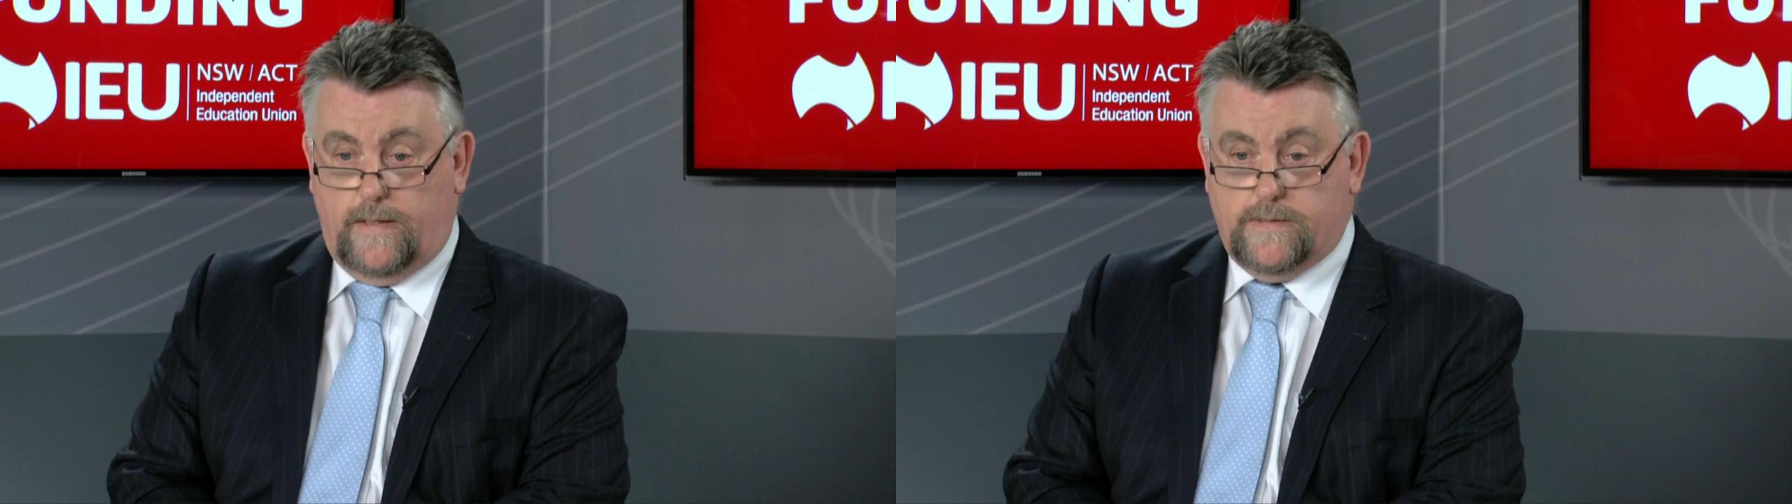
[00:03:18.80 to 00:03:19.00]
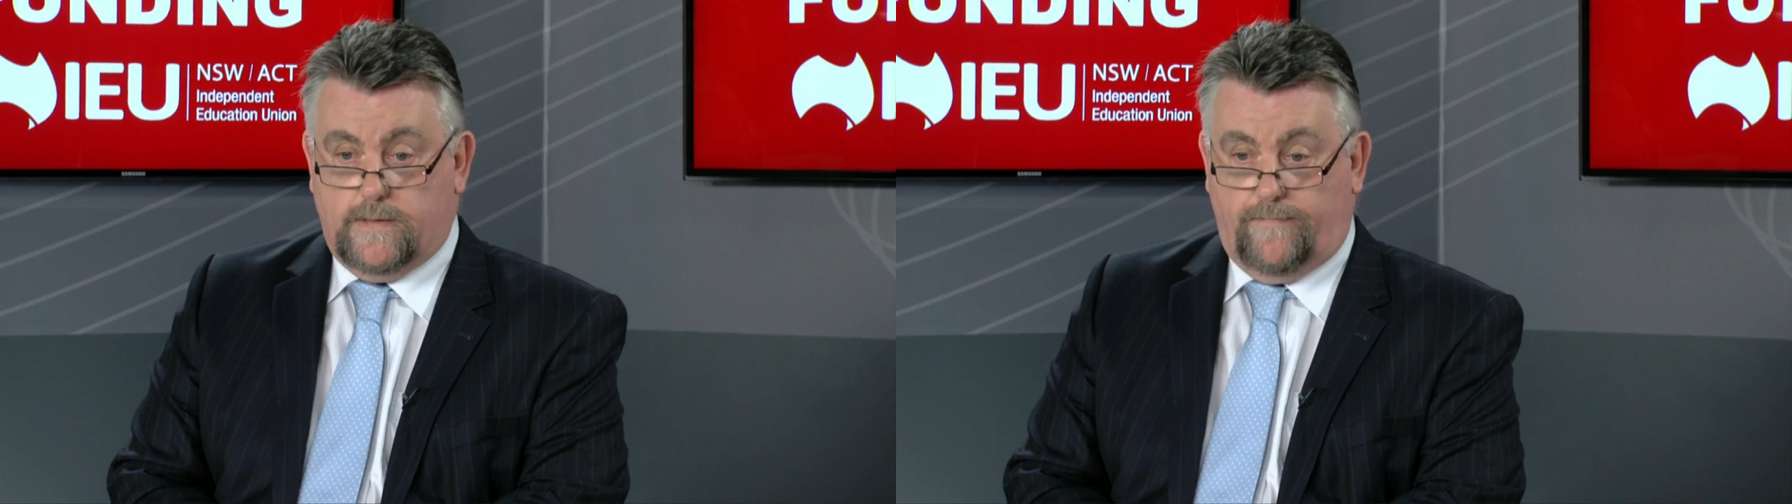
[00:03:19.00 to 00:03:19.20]

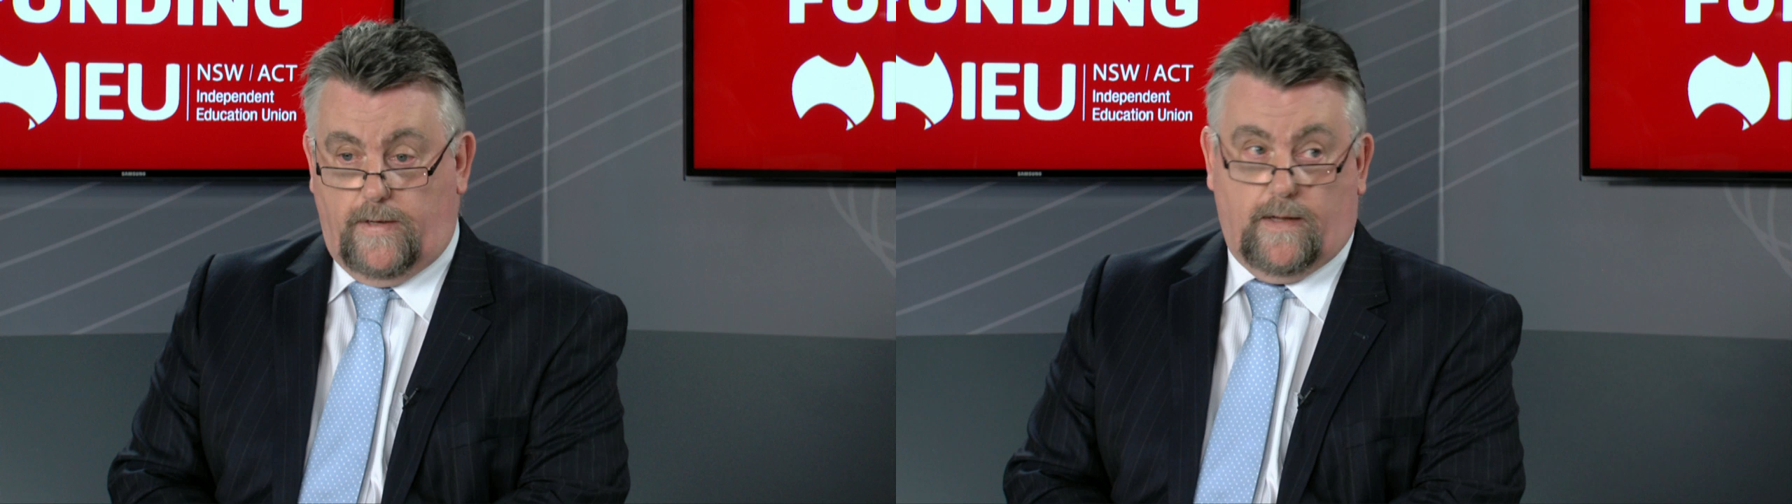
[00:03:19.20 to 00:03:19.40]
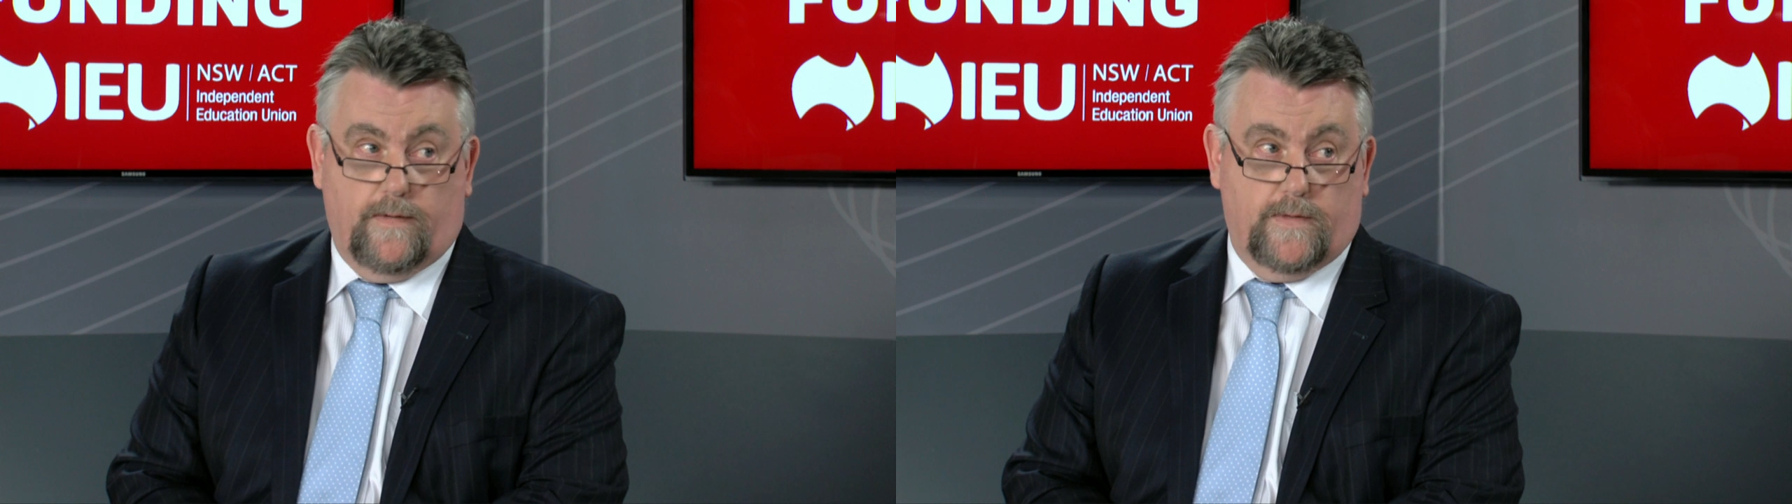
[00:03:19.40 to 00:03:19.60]
is the
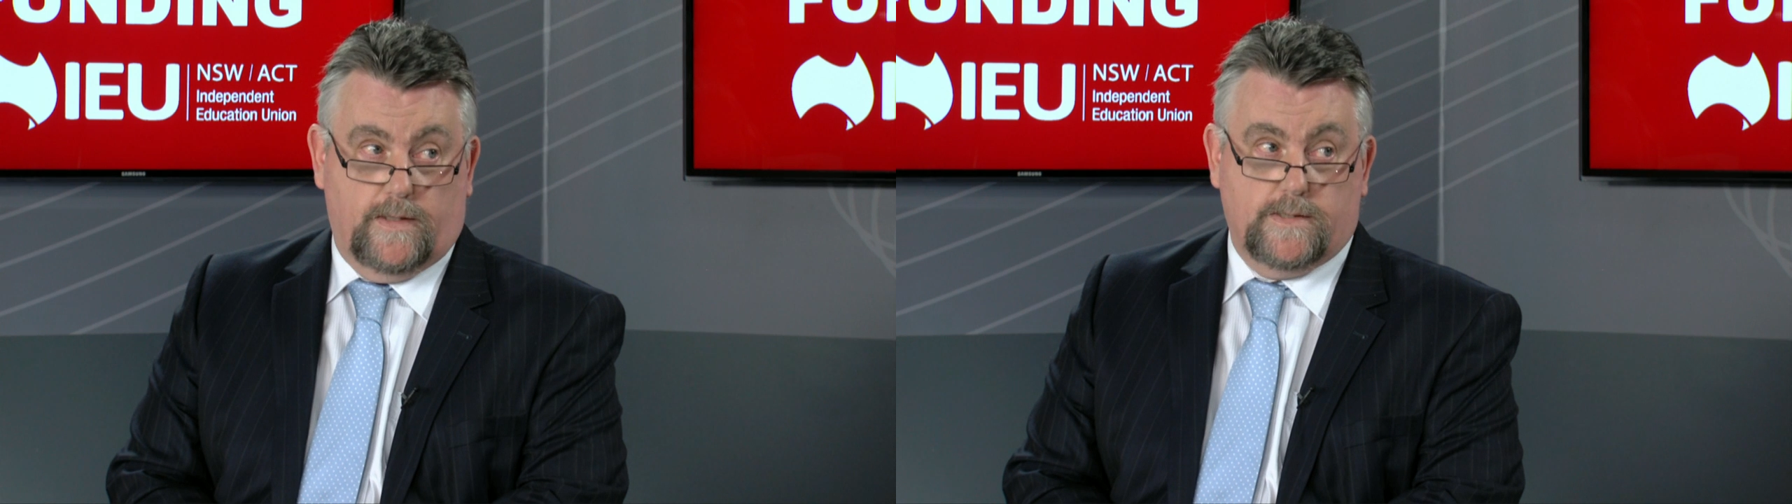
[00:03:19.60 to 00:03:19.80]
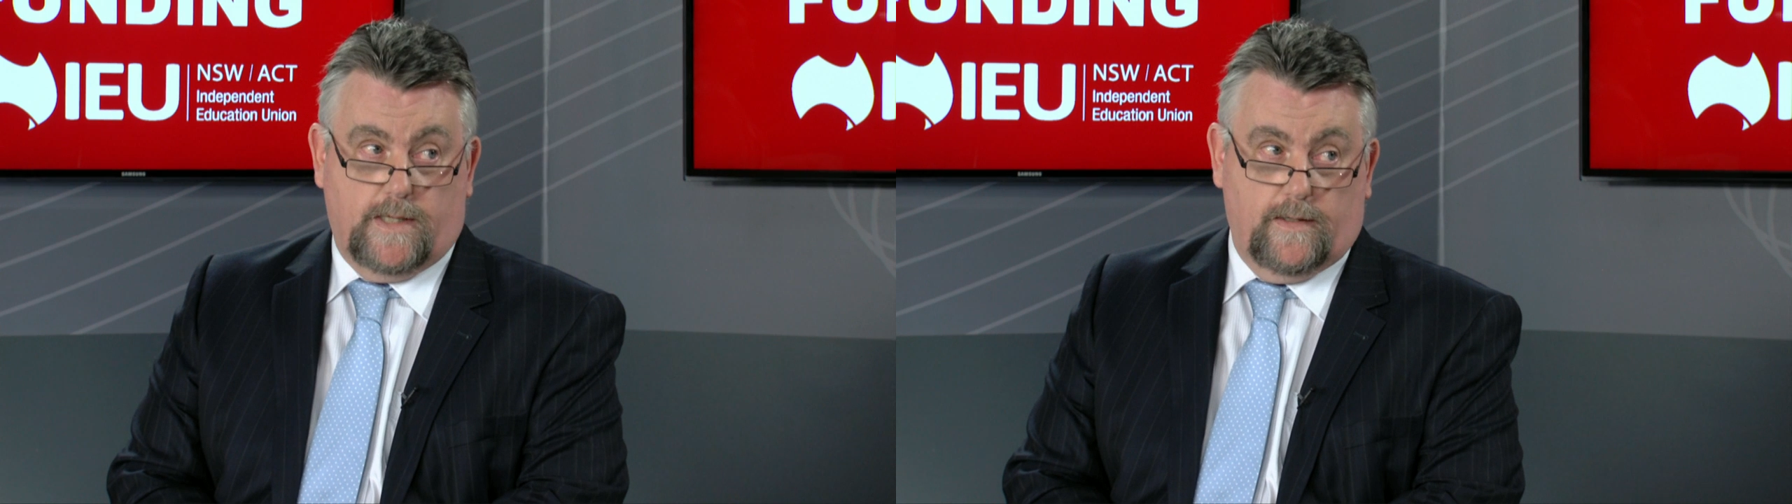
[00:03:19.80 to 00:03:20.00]
figure
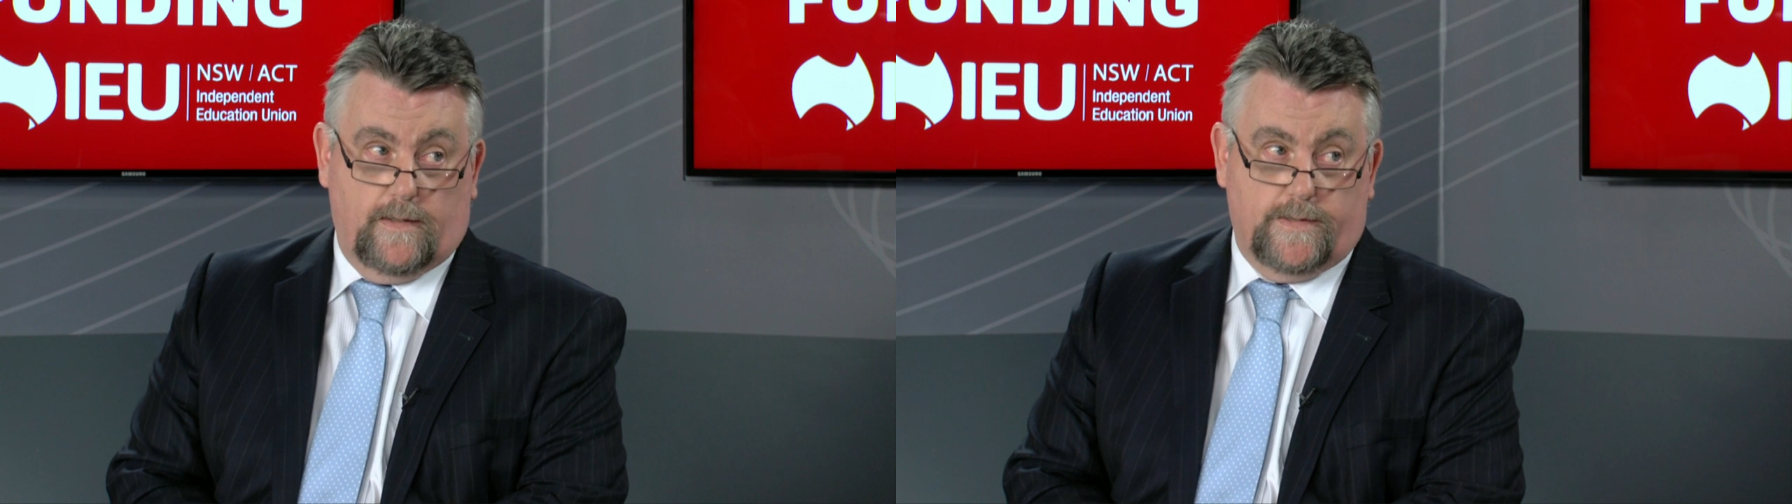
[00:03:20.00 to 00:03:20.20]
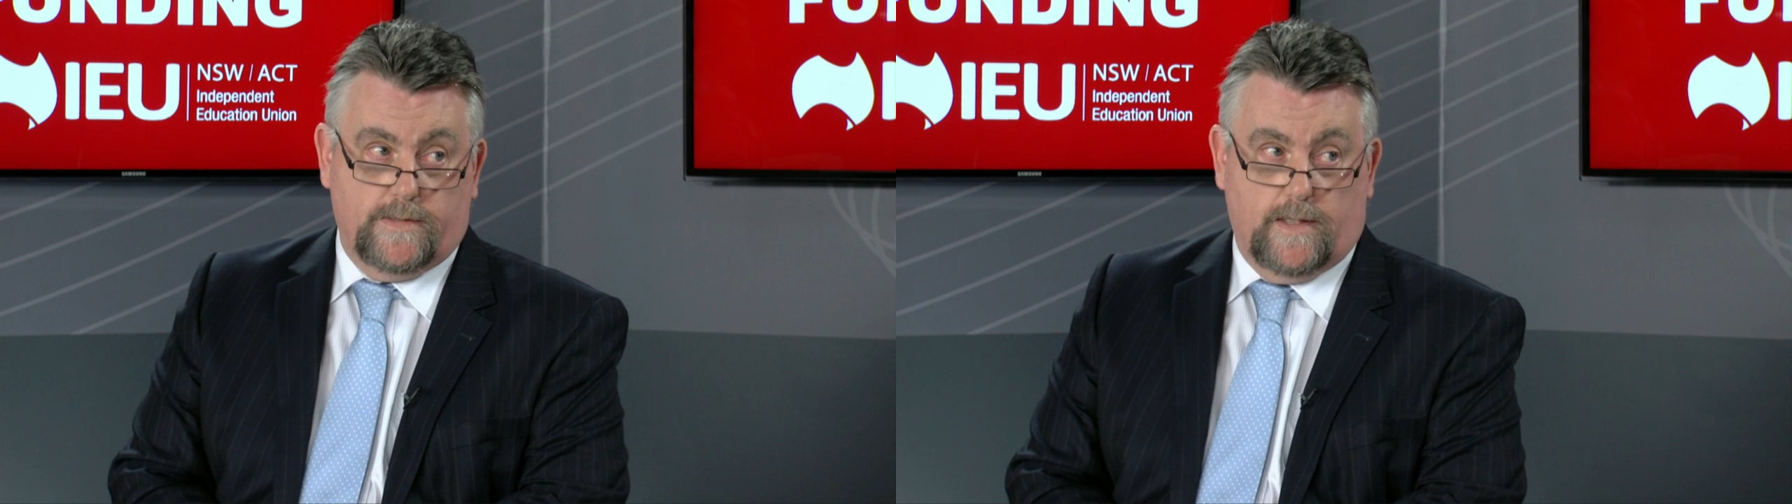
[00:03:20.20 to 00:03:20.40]
that is set in
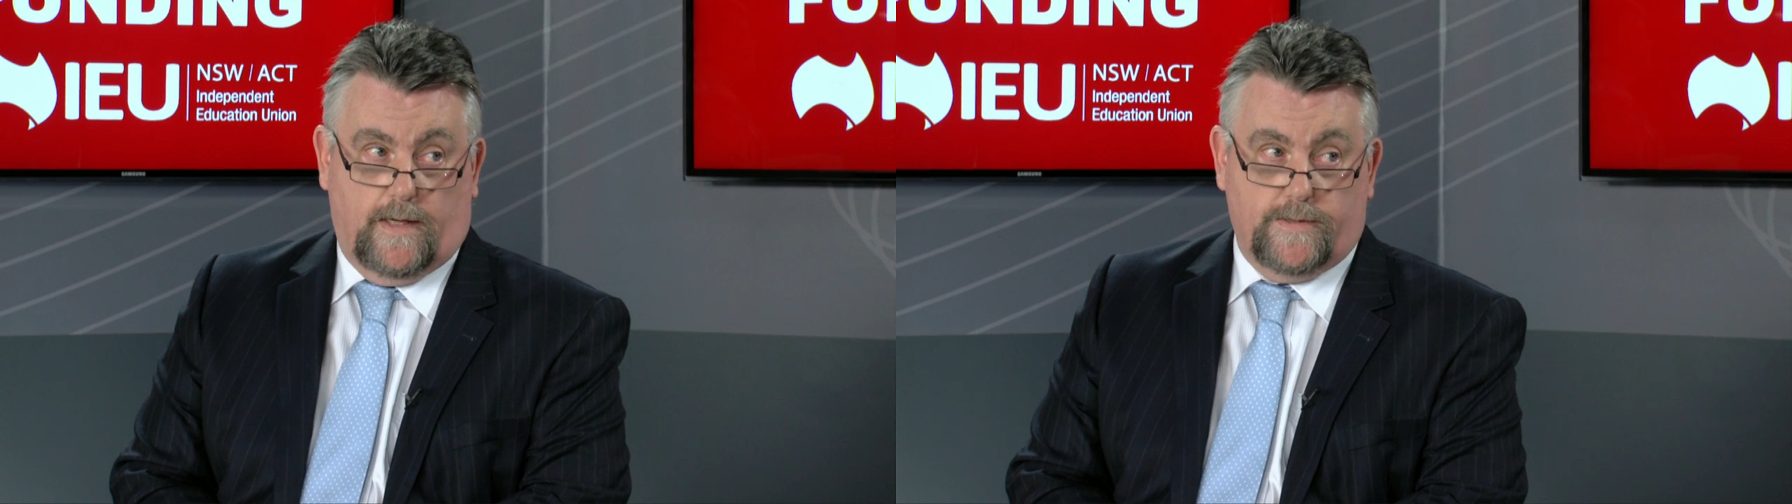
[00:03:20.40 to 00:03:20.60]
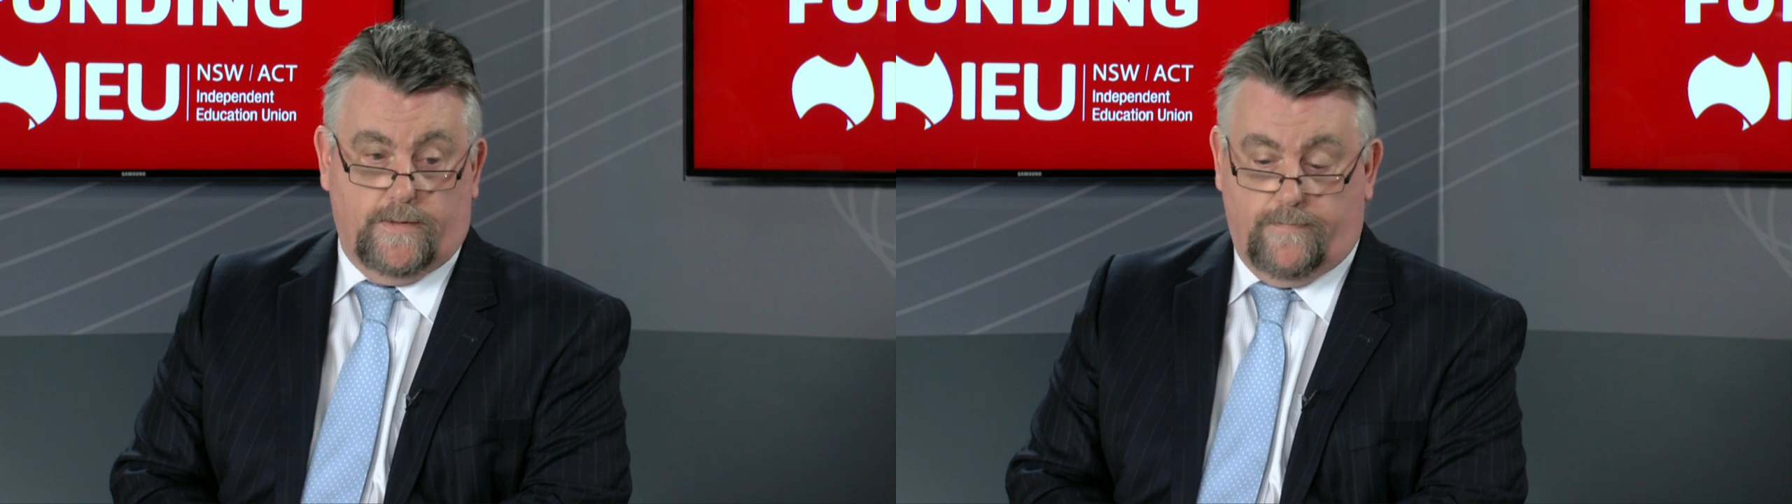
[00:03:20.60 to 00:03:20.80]

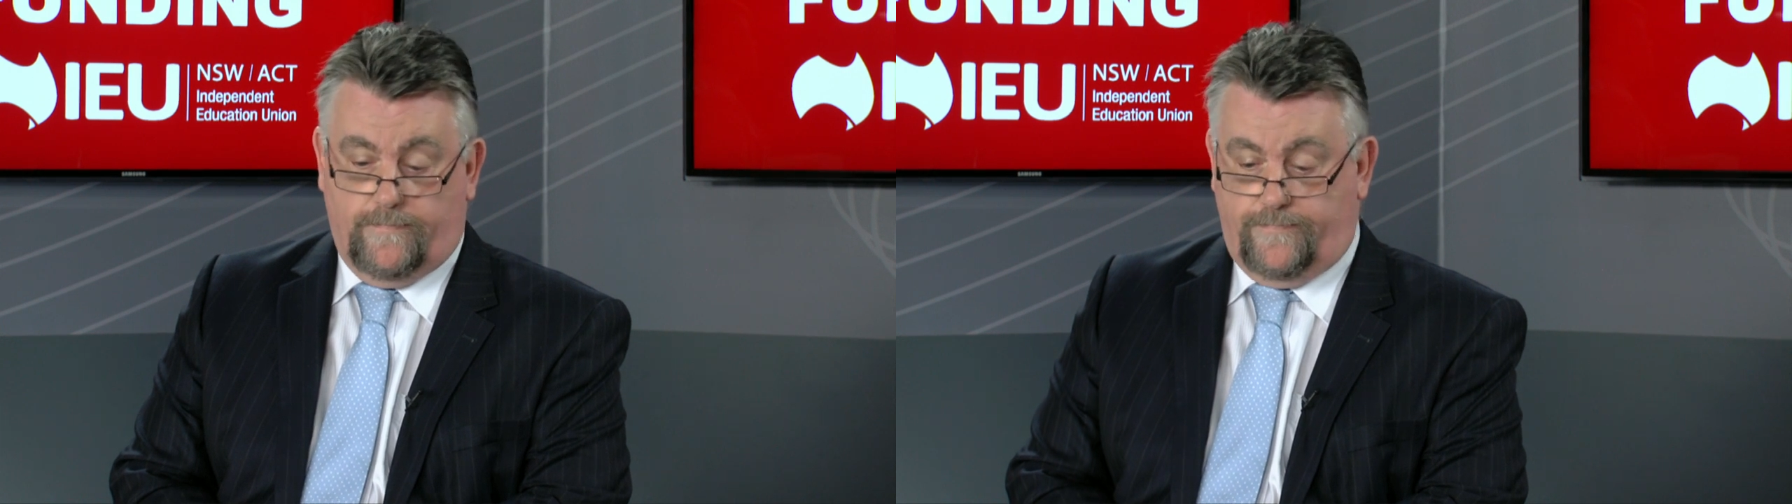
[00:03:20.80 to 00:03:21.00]
legislation.